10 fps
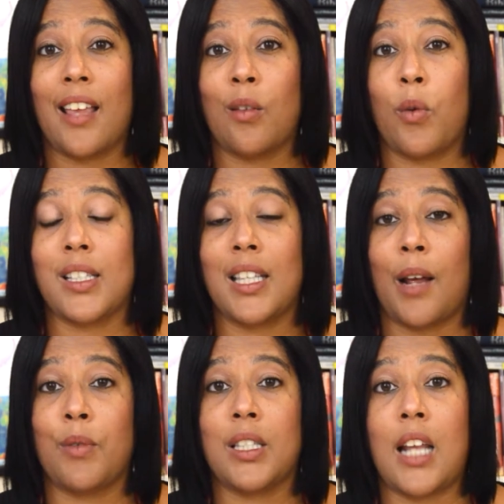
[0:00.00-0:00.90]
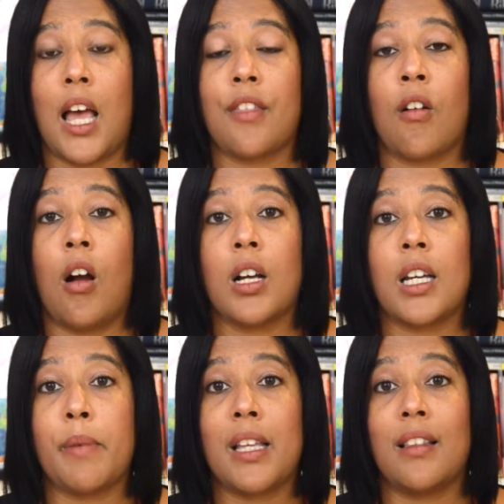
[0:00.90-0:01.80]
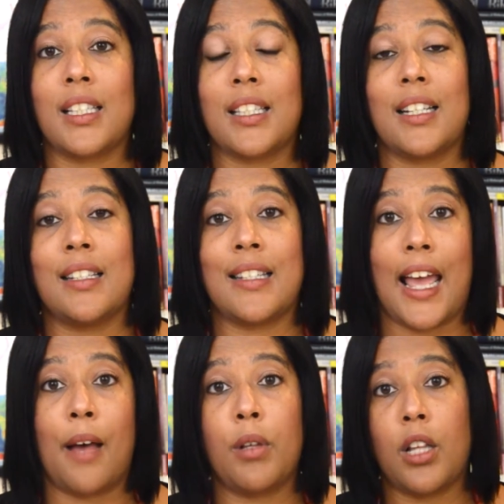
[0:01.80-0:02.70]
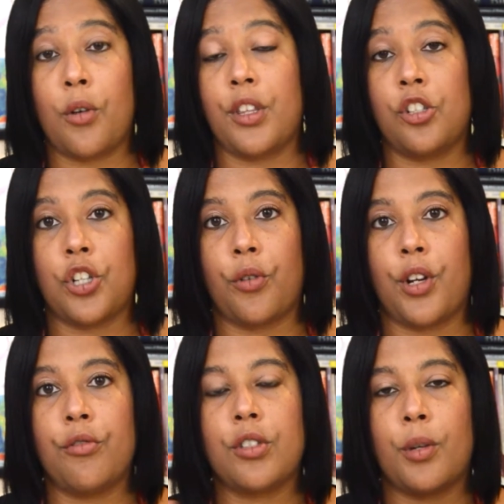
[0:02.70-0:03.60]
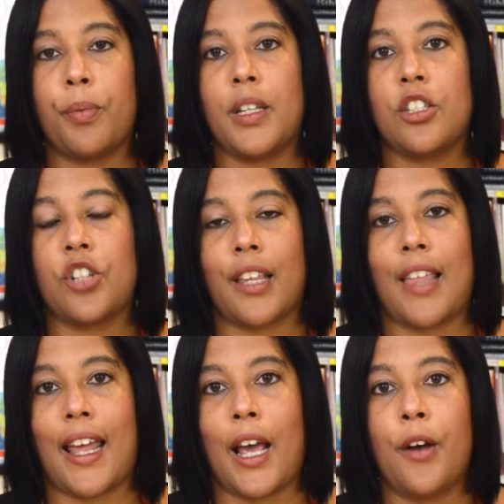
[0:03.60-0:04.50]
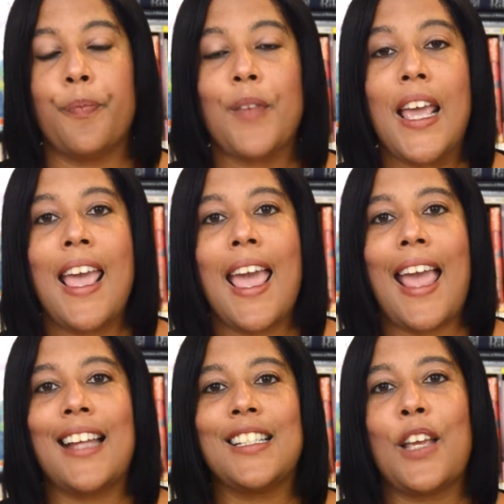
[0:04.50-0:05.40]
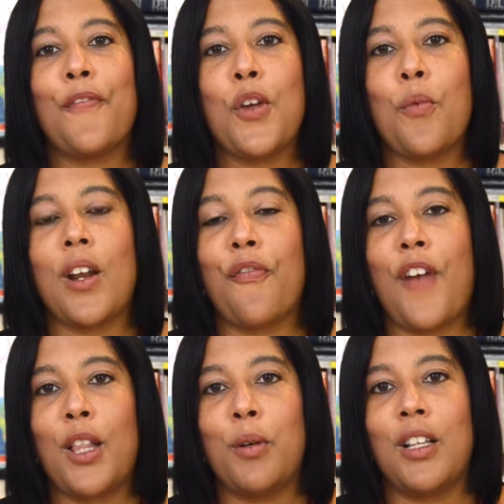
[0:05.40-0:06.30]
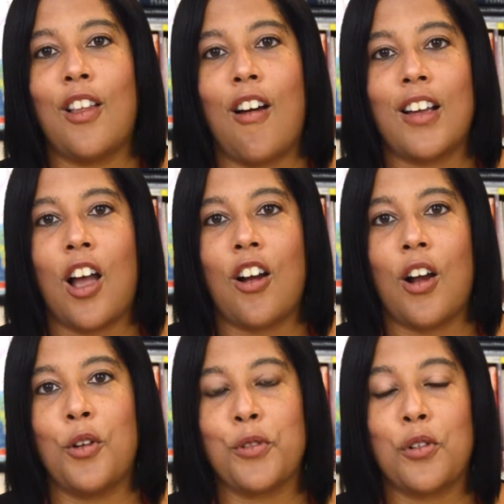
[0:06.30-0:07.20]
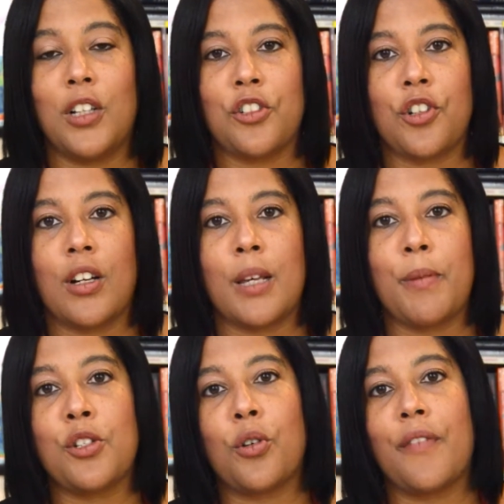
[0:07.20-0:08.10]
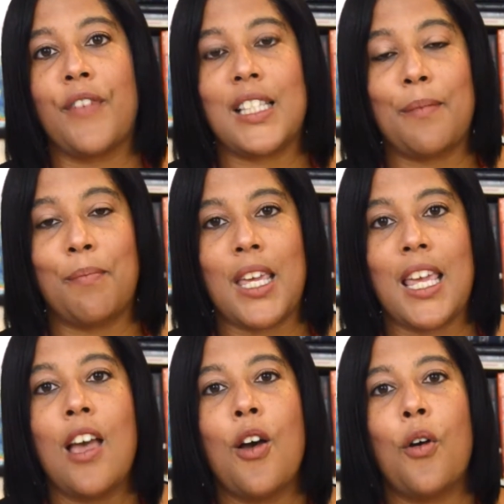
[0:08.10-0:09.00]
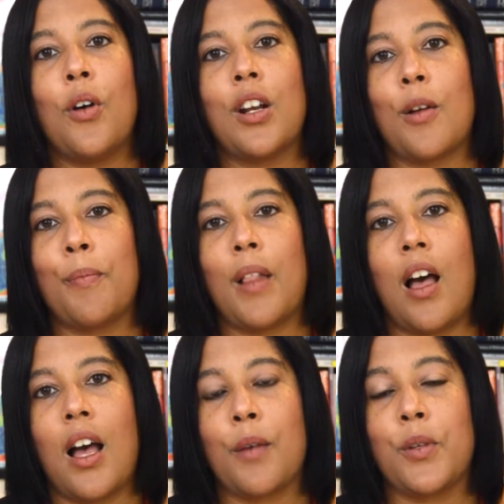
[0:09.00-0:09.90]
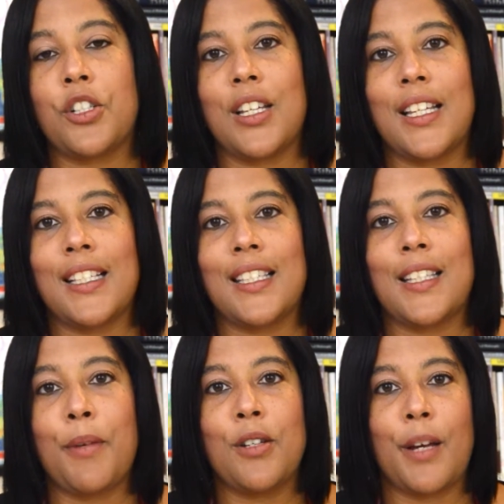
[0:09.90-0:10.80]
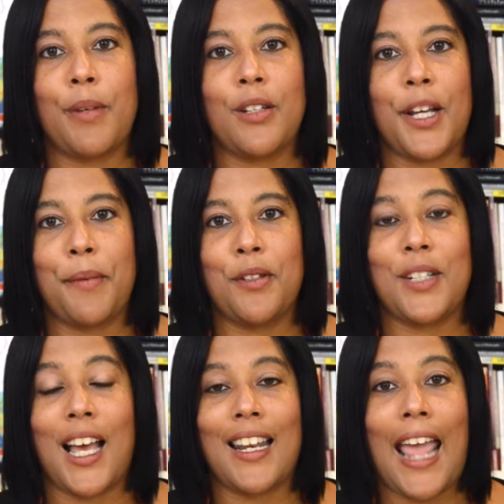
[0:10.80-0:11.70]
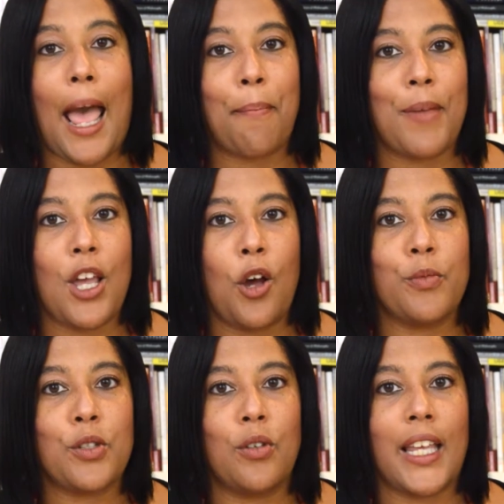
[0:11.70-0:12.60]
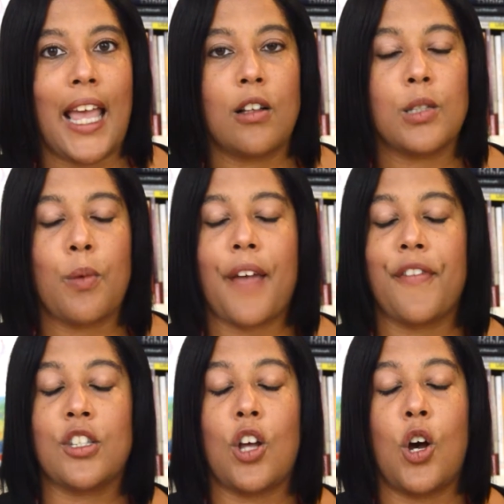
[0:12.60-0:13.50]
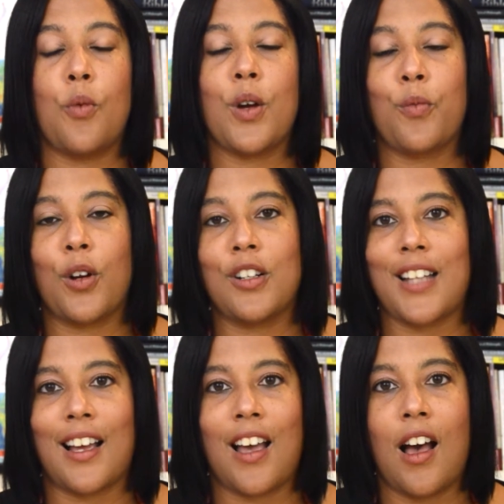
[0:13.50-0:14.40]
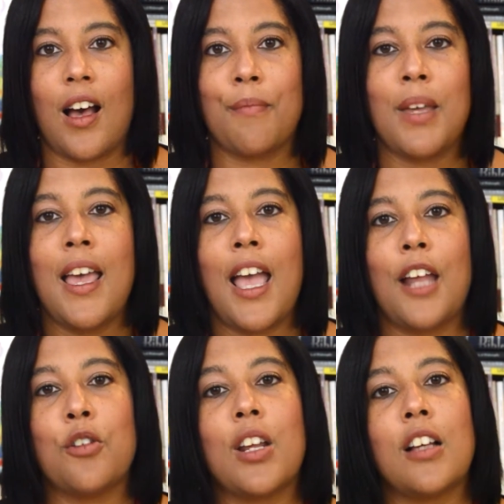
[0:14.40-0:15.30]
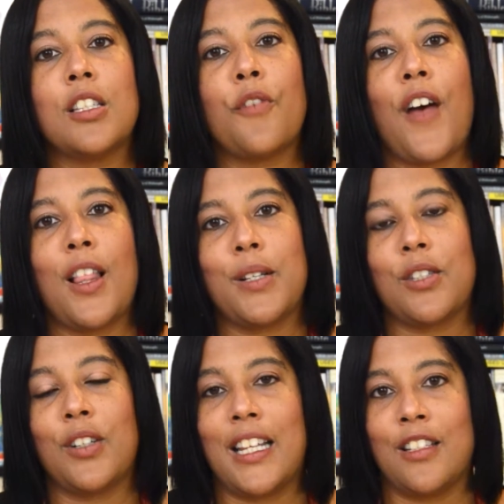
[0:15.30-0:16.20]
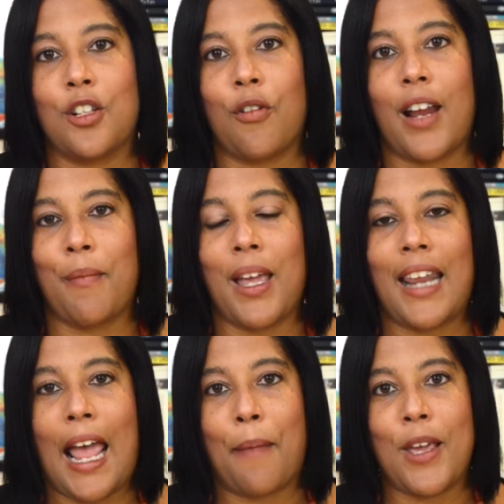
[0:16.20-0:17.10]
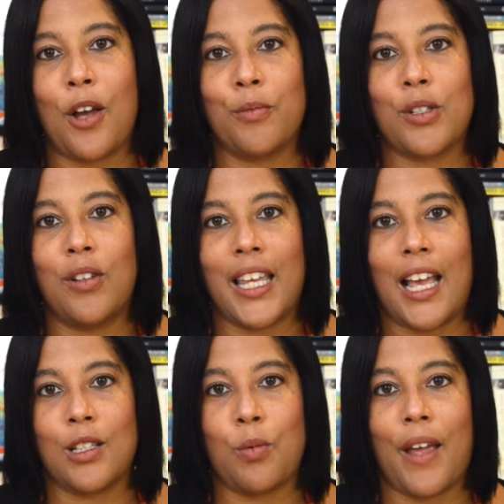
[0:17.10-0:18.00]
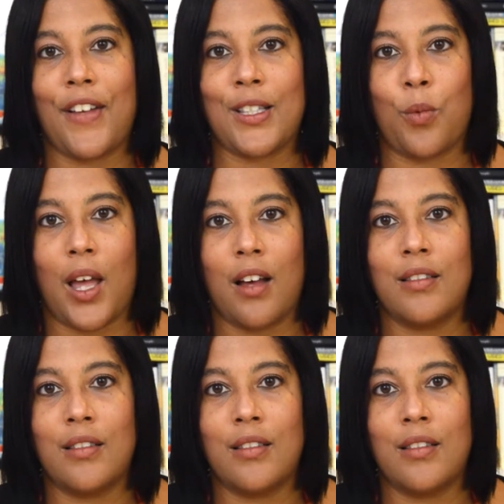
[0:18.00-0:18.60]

and the ones that I was not, they're all going to be listed down below in the show notes, so please check that out. And if you want to follow along our homeschooling journey, be sure to visit me on our blog, which is www.happyhomeschoolinghousewife, it's all one word.com. And you can also follow us on Instagram at Happy Homeschooling Housewife as well.